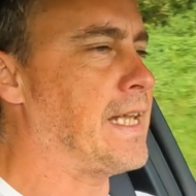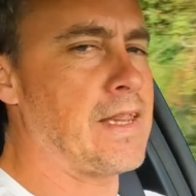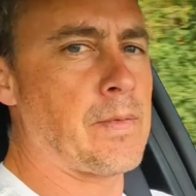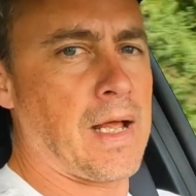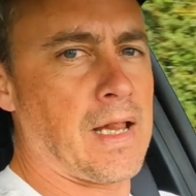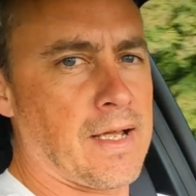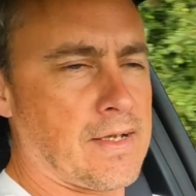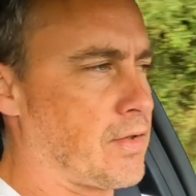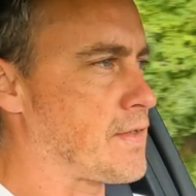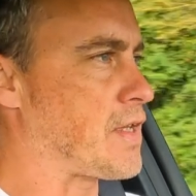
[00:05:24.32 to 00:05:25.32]
hit the bell
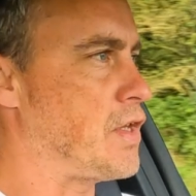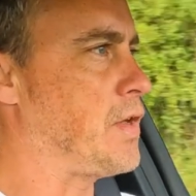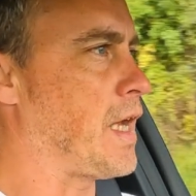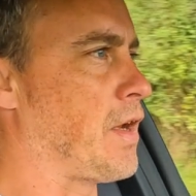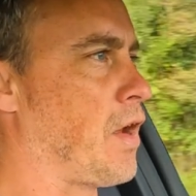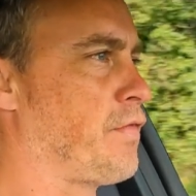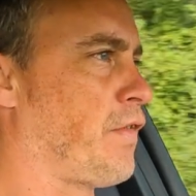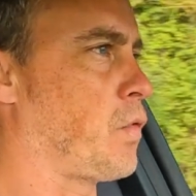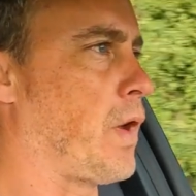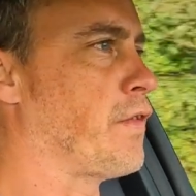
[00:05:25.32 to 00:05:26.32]
icon so you get
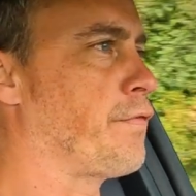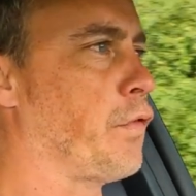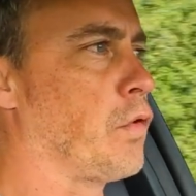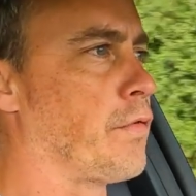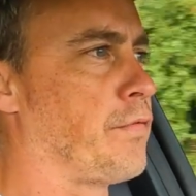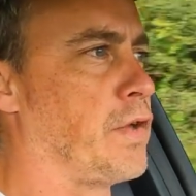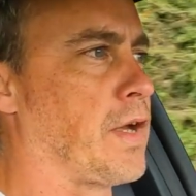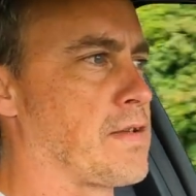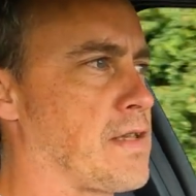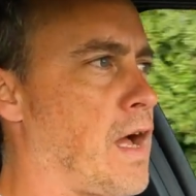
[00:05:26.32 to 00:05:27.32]
notified when the full review
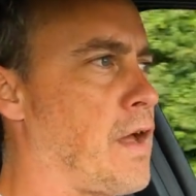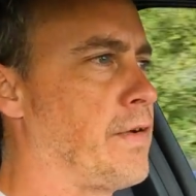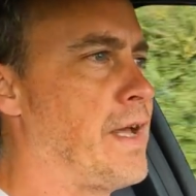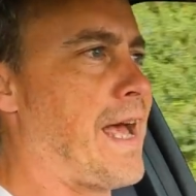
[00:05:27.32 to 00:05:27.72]
goes live,